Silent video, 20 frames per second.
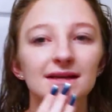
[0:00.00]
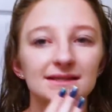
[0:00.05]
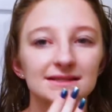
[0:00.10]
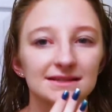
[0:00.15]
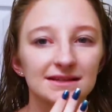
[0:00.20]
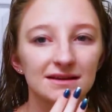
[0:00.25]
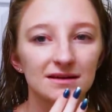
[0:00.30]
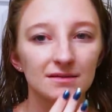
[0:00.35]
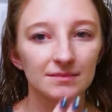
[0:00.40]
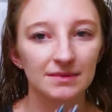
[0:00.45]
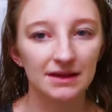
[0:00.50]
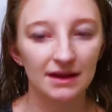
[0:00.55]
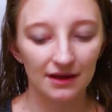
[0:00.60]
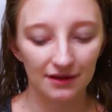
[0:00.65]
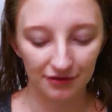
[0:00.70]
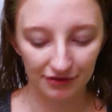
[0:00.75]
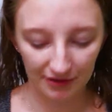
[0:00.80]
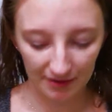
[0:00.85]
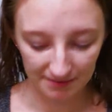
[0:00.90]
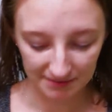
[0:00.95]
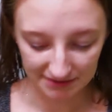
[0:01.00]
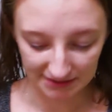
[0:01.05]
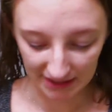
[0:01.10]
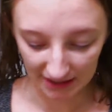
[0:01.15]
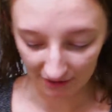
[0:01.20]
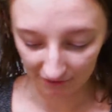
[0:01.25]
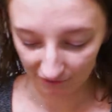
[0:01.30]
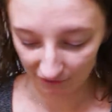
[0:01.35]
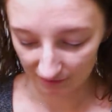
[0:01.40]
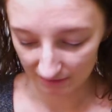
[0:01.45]
it's gonna be a thumbs
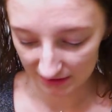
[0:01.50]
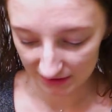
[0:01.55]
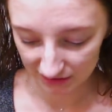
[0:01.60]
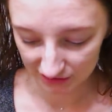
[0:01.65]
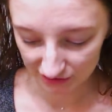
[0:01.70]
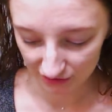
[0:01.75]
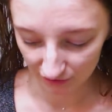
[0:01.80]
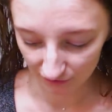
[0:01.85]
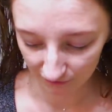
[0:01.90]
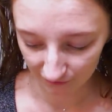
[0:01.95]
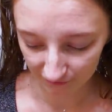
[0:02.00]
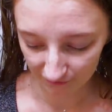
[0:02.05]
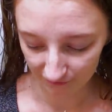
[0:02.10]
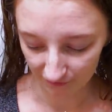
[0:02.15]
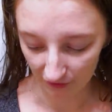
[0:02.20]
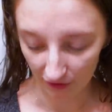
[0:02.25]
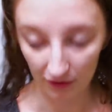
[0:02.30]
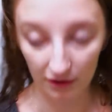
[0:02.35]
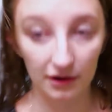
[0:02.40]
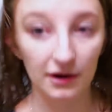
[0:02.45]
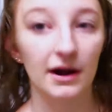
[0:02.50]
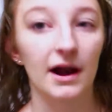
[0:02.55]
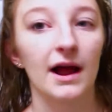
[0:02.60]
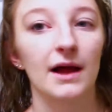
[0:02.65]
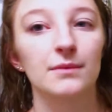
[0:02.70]
down for me so far.